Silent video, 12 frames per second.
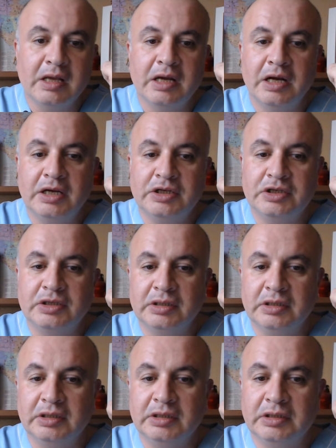
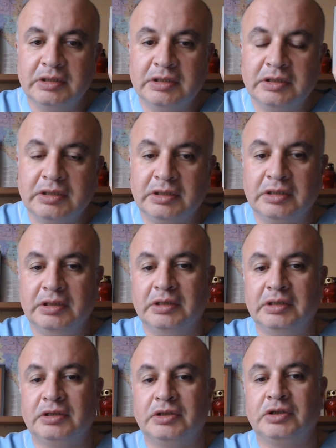
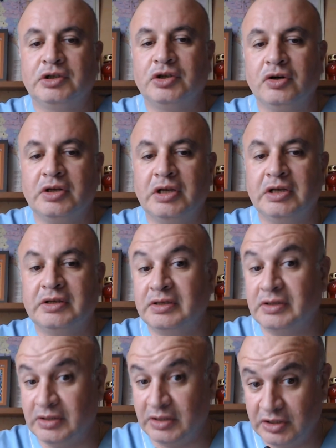a choking
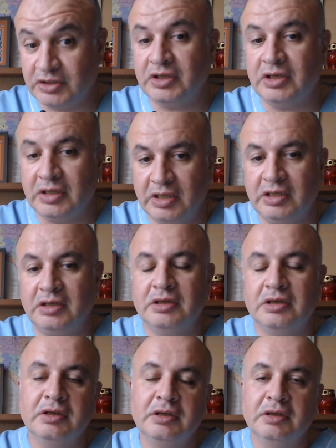sensation, and
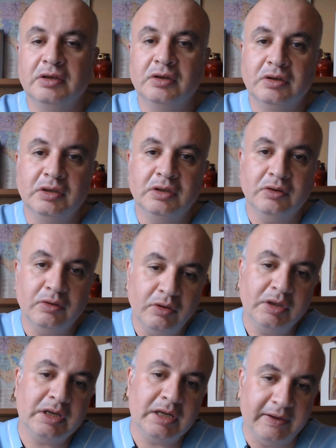
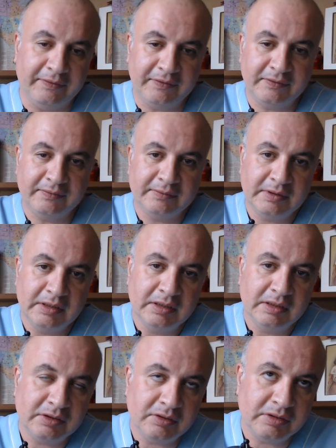or cough.
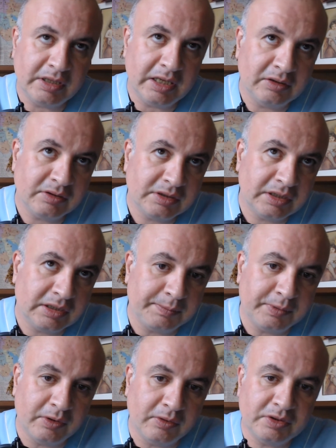So diagnostic
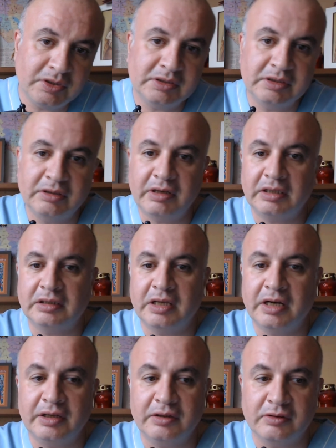approach is direct
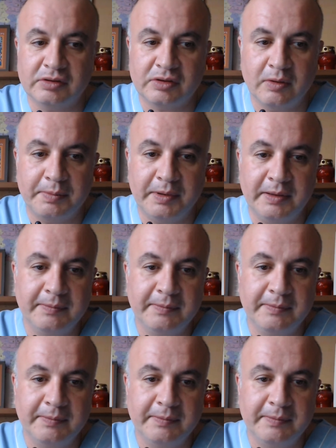laryngoscopy.